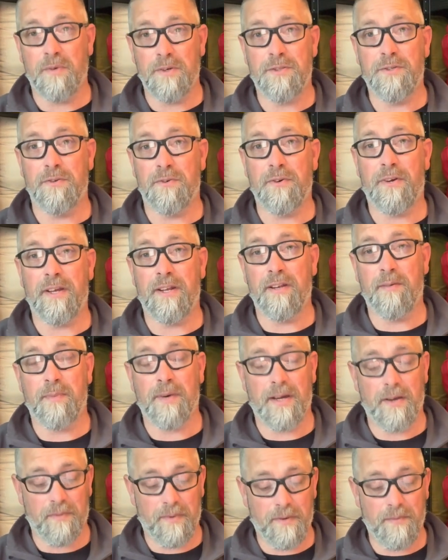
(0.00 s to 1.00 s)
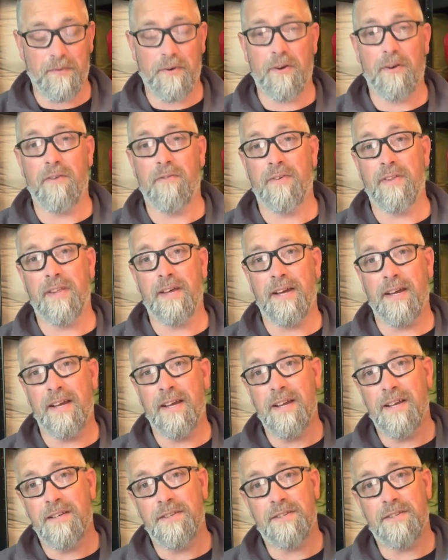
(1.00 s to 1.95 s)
we're talking about when we're over there.